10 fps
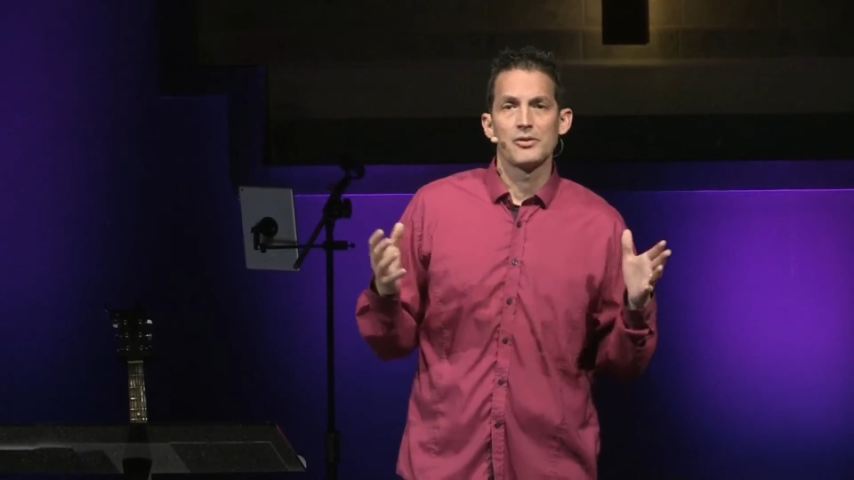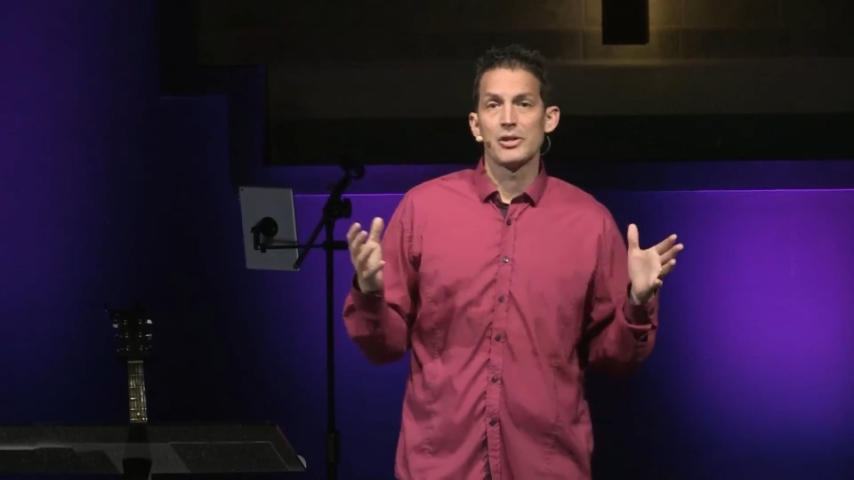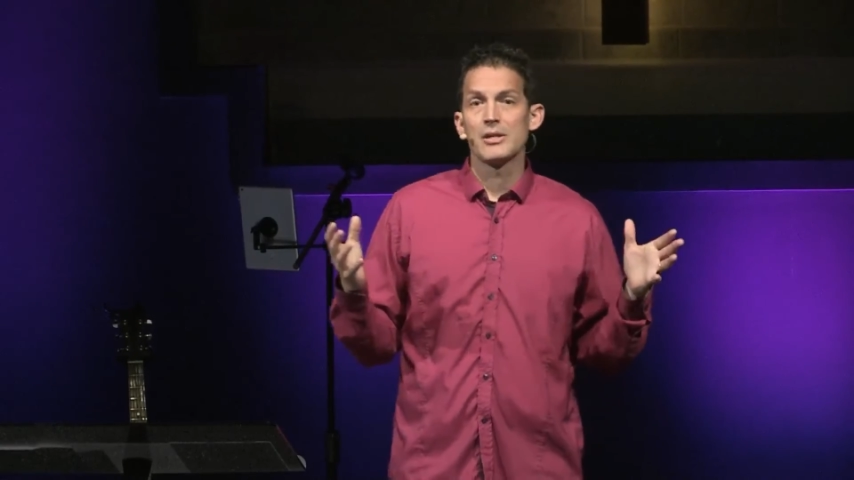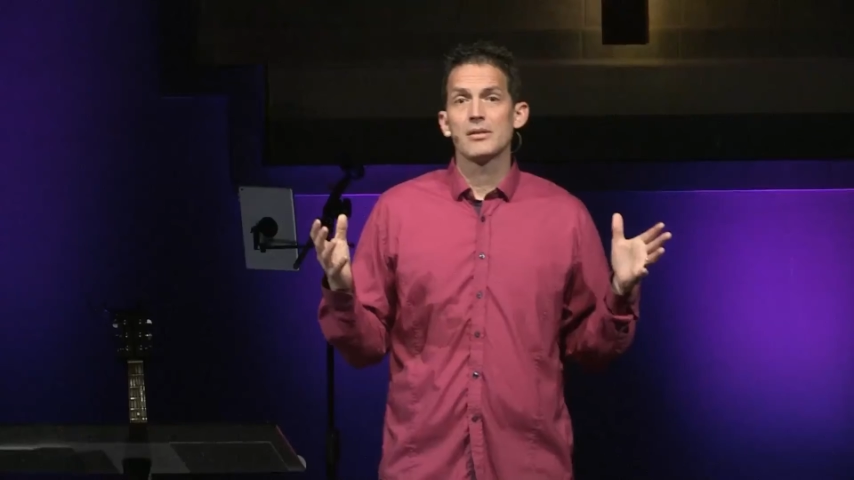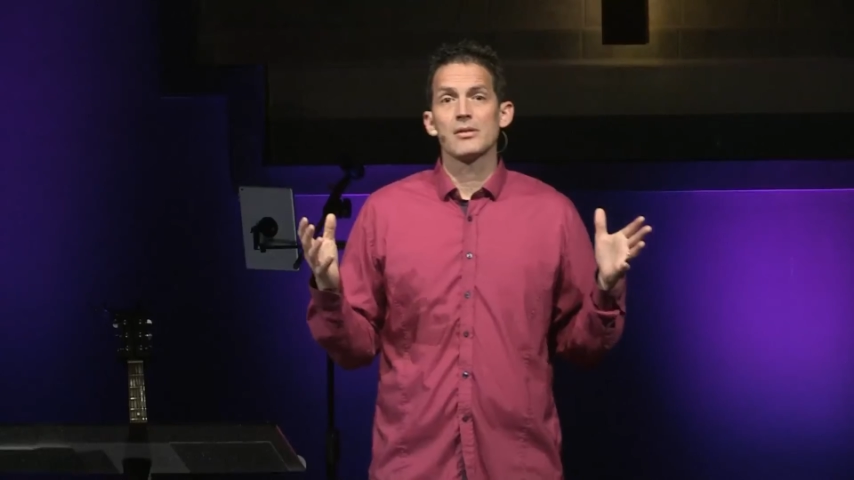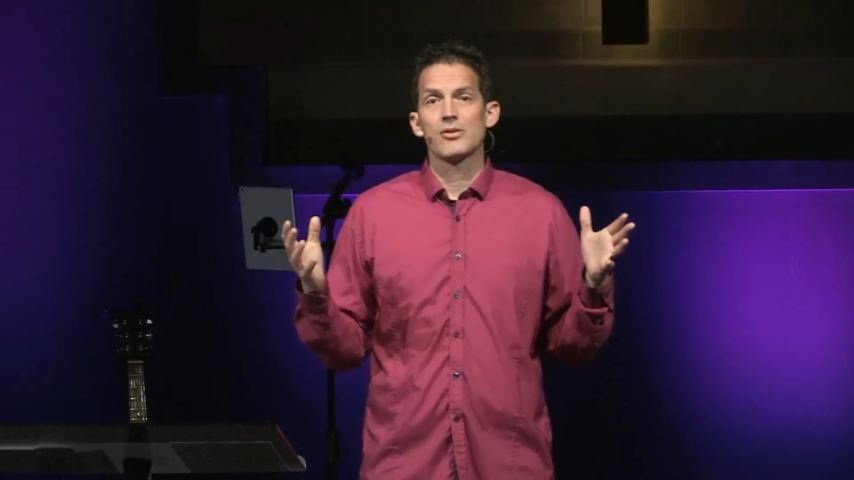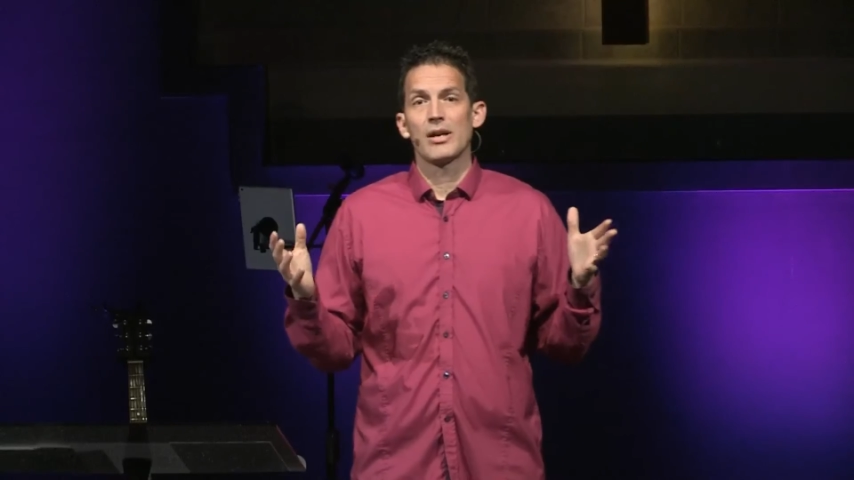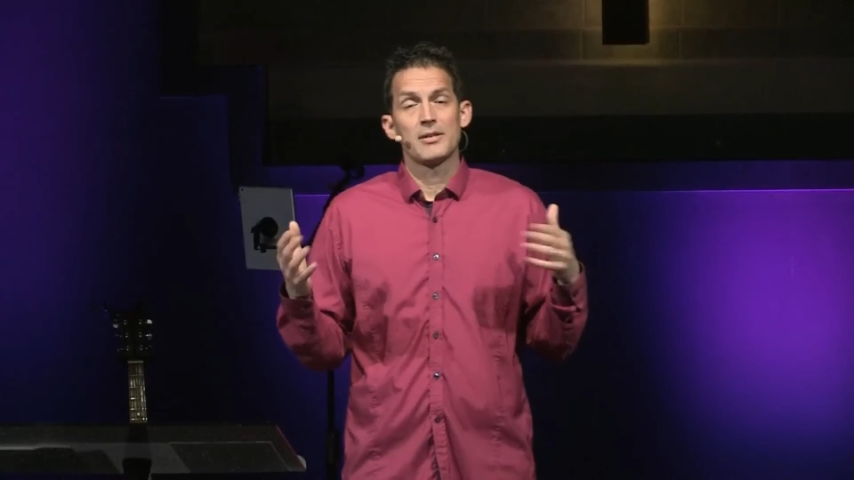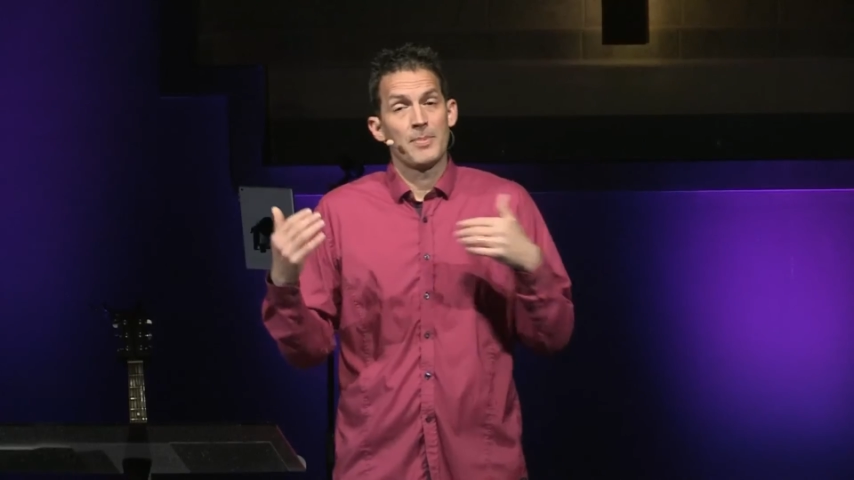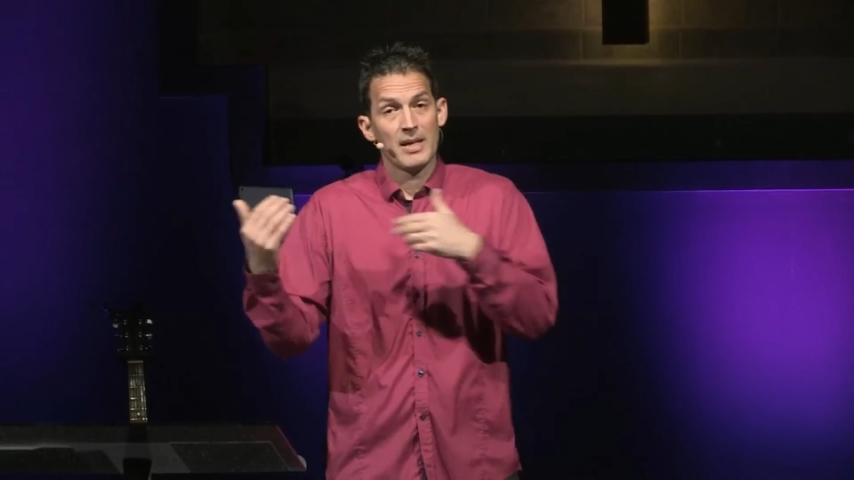Jesus
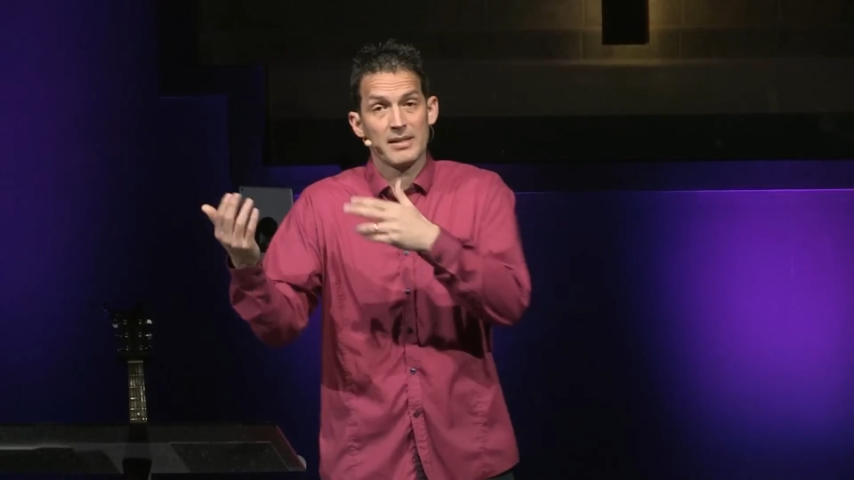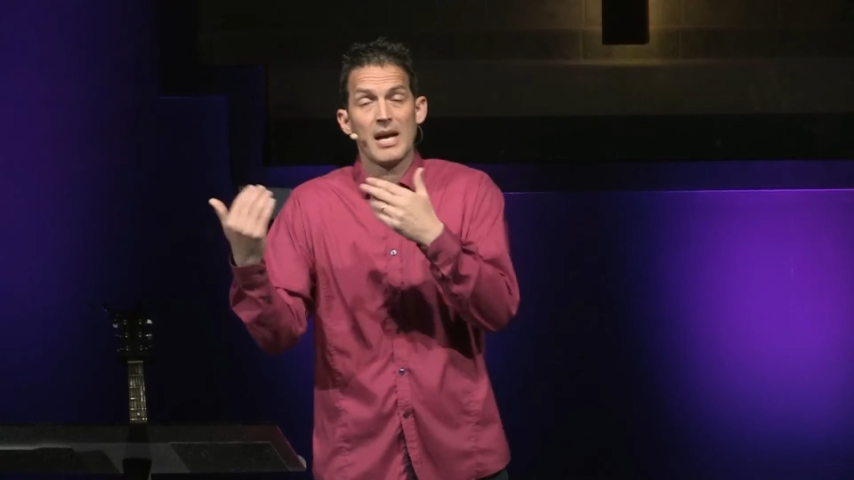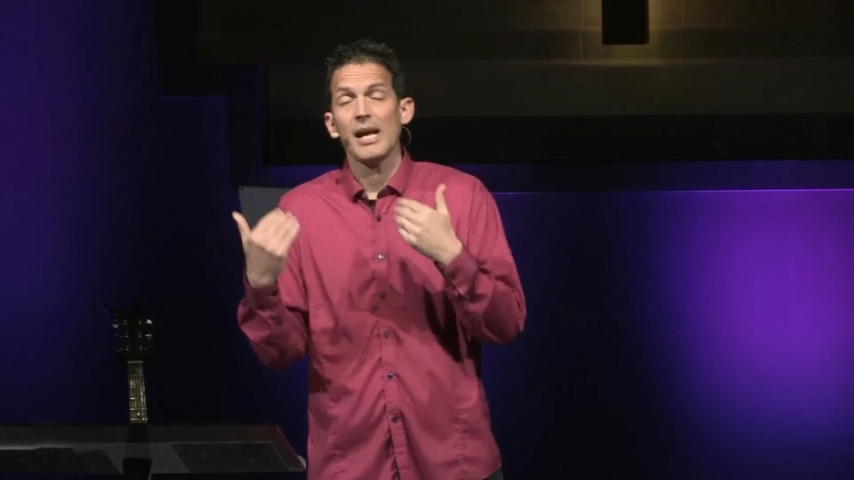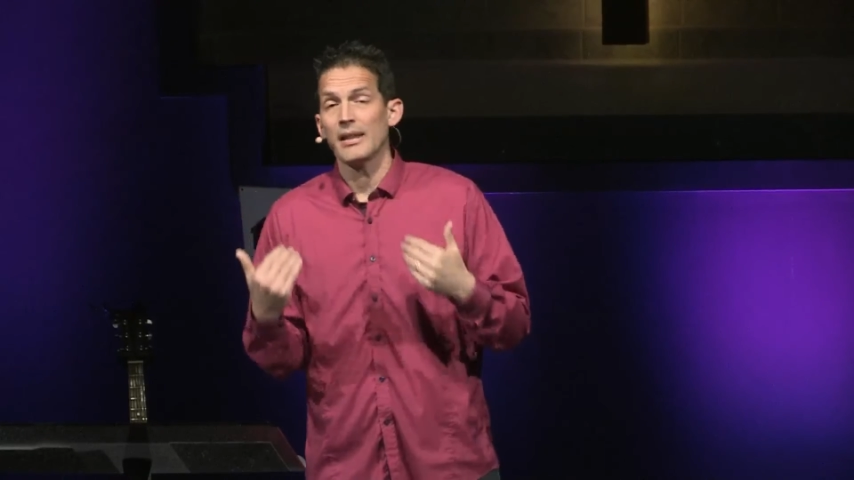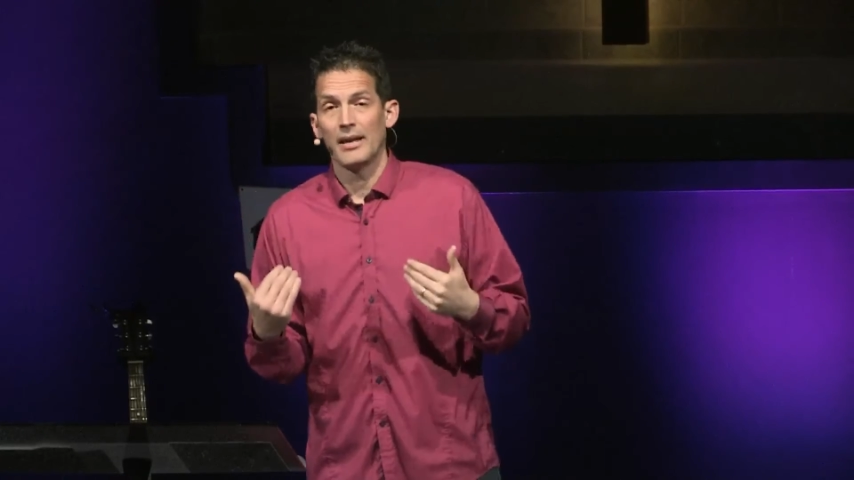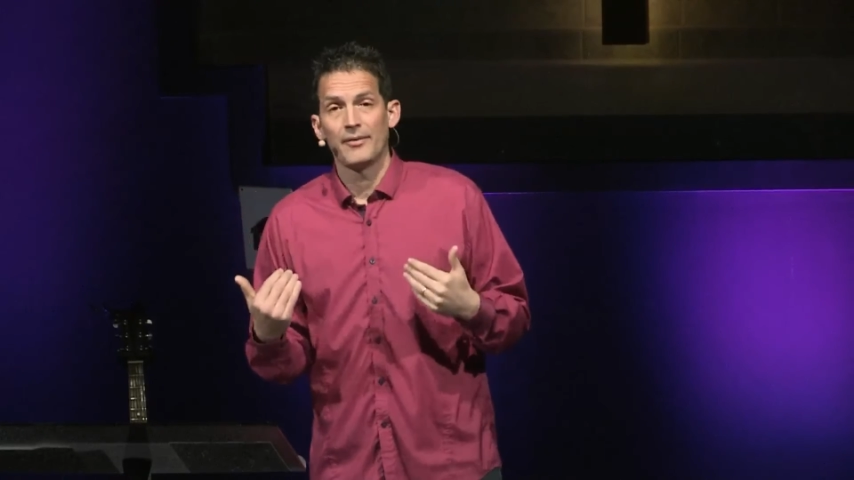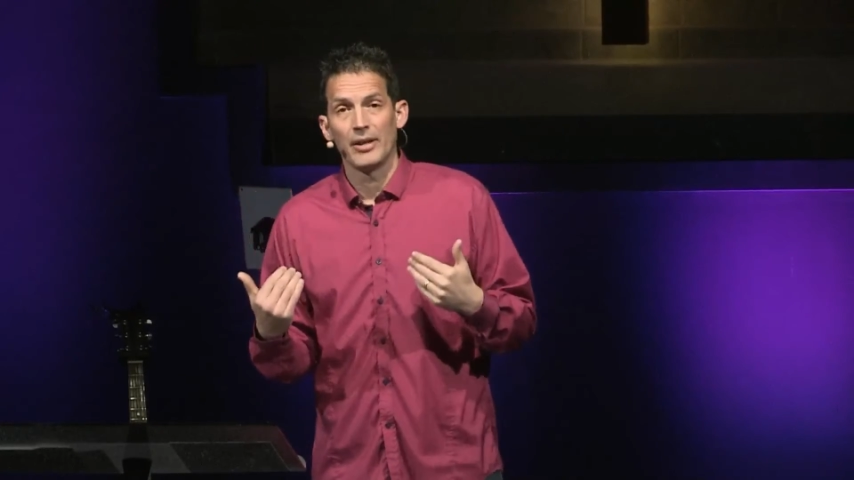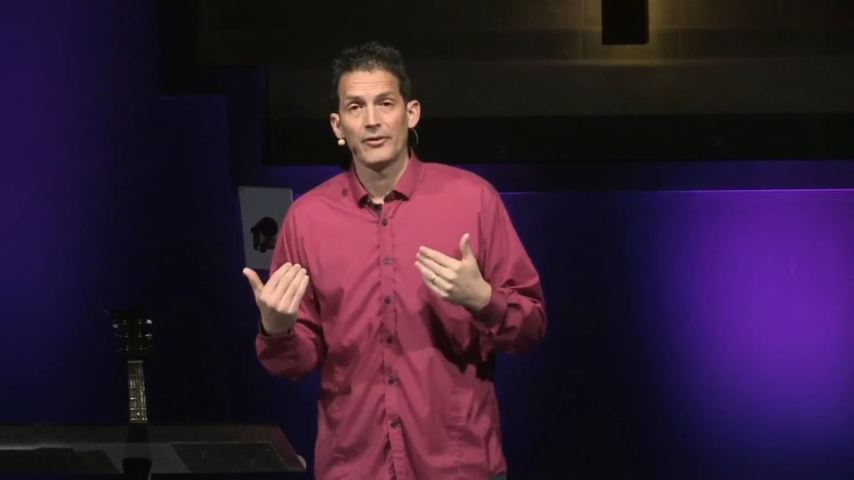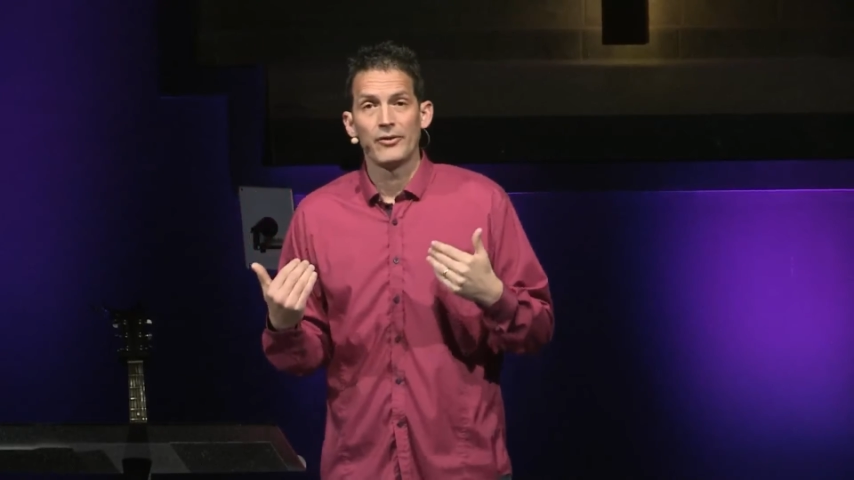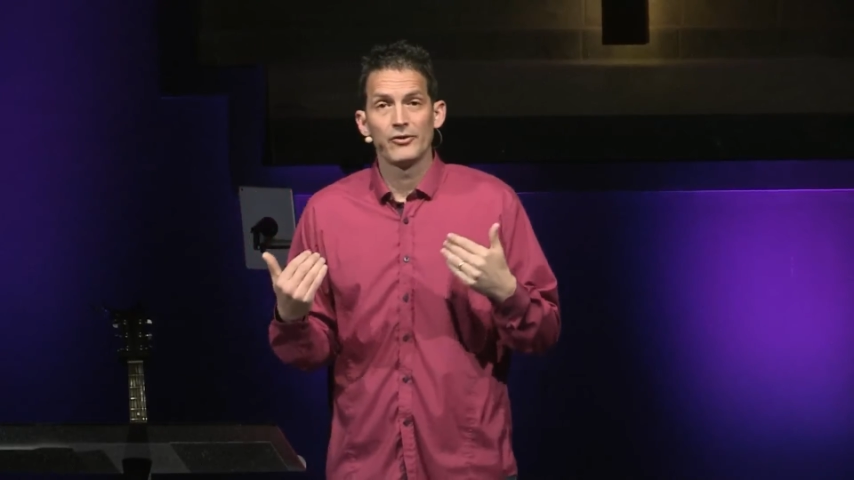Christ, because God loved us.